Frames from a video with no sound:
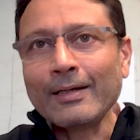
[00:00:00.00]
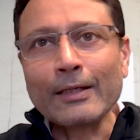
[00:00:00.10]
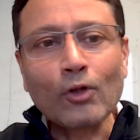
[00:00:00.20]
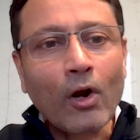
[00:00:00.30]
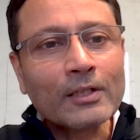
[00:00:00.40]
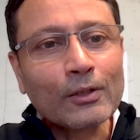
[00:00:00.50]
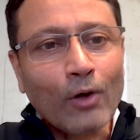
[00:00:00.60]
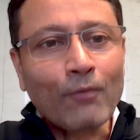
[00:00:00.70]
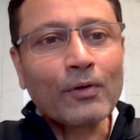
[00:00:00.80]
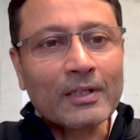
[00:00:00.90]
technology,
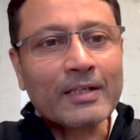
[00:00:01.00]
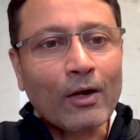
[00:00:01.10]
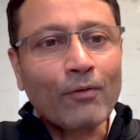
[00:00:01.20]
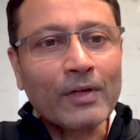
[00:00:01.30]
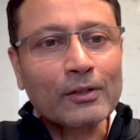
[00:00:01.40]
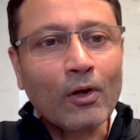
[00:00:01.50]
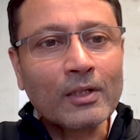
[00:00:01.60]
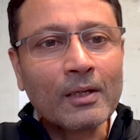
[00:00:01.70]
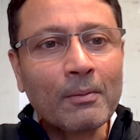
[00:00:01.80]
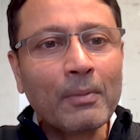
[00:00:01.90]
not for the sake of
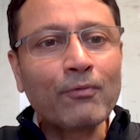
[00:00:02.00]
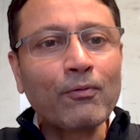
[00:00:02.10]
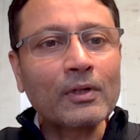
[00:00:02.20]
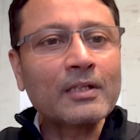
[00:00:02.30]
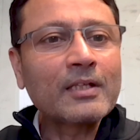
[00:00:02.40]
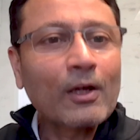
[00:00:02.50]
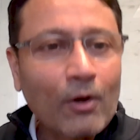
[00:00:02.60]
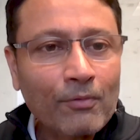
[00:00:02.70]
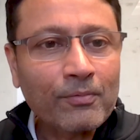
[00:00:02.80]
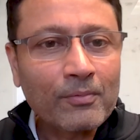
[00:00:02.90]
technology, but for the sake
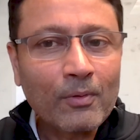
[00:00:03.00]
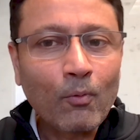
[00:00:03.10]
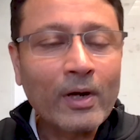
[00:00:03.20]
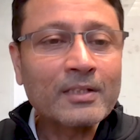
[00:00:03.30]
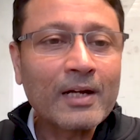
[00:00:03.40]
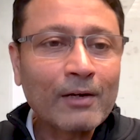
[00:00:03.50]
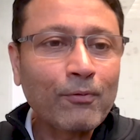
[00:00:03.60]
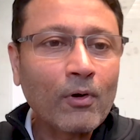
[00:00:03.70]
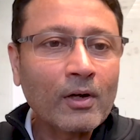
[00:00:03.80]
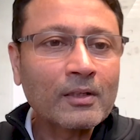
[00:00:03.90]
of what is in it
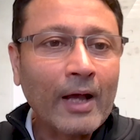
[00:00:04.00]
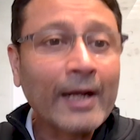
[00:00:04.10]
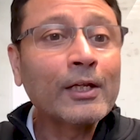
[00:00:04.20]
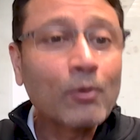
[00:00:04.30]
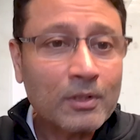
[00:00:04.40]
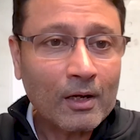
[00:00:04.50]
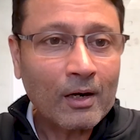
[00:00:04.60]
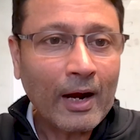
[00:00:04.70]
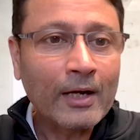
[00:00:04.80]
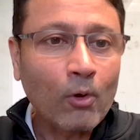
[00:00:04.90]
for the end
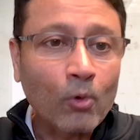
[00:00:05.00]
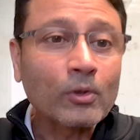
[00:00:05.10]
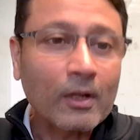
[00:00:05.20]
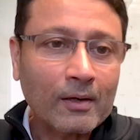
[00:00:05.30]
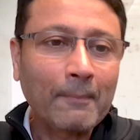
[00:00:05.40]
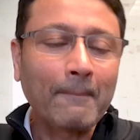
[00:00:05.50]
user and the owner.